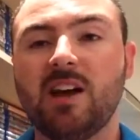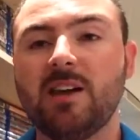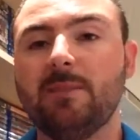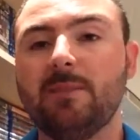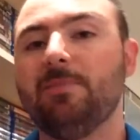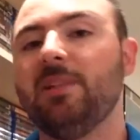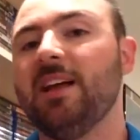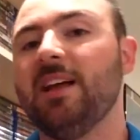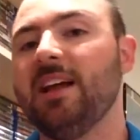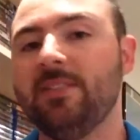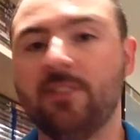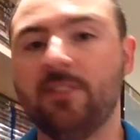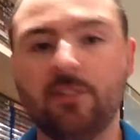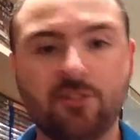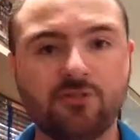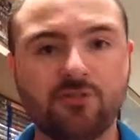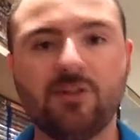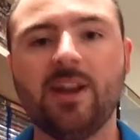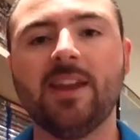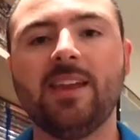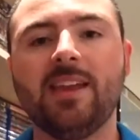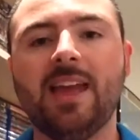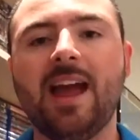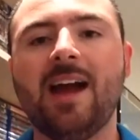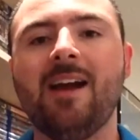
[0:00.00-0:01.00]
playing the
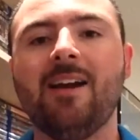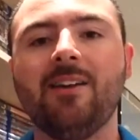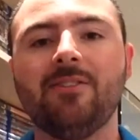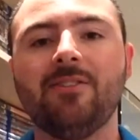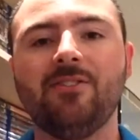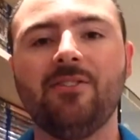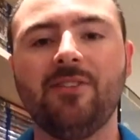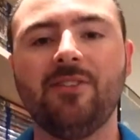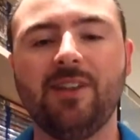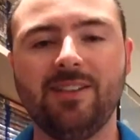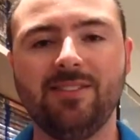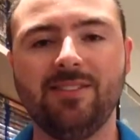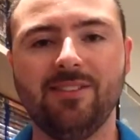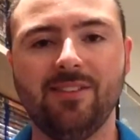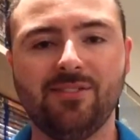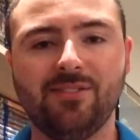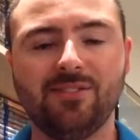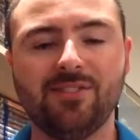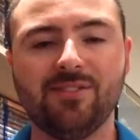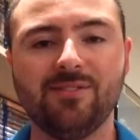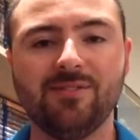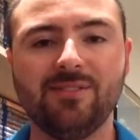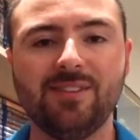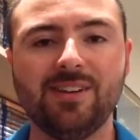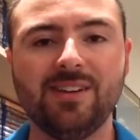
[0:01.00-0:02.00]
straight character in
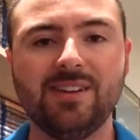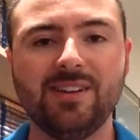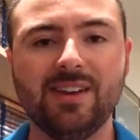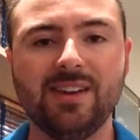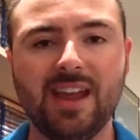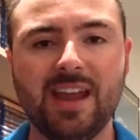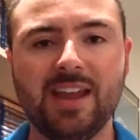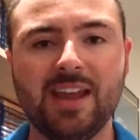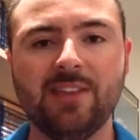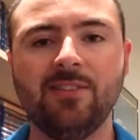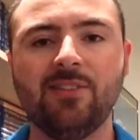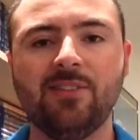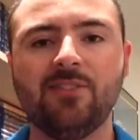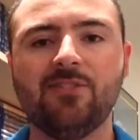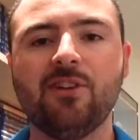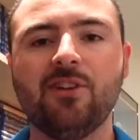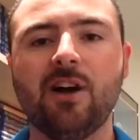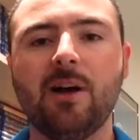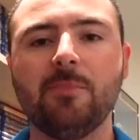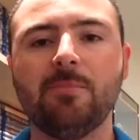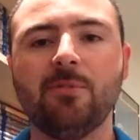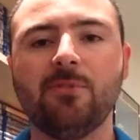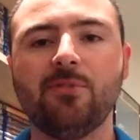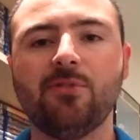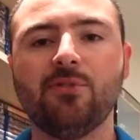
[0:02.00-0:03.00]
this
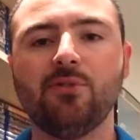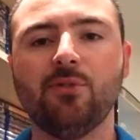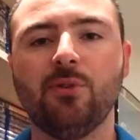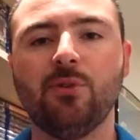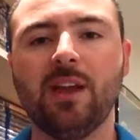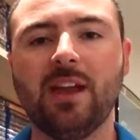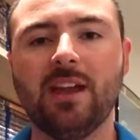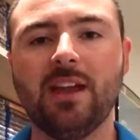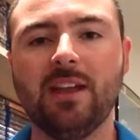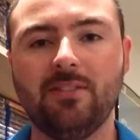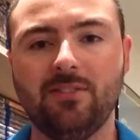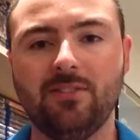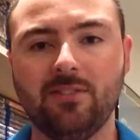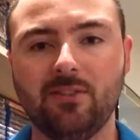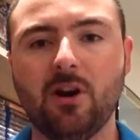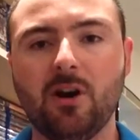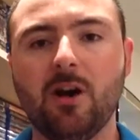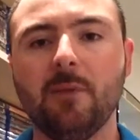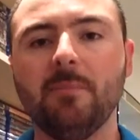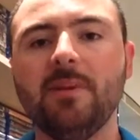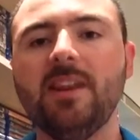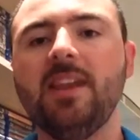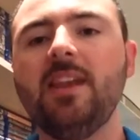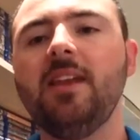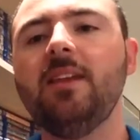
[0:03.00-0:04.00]
type of
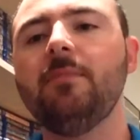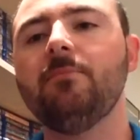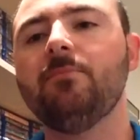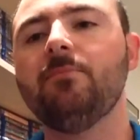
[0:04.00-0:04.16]
comedy.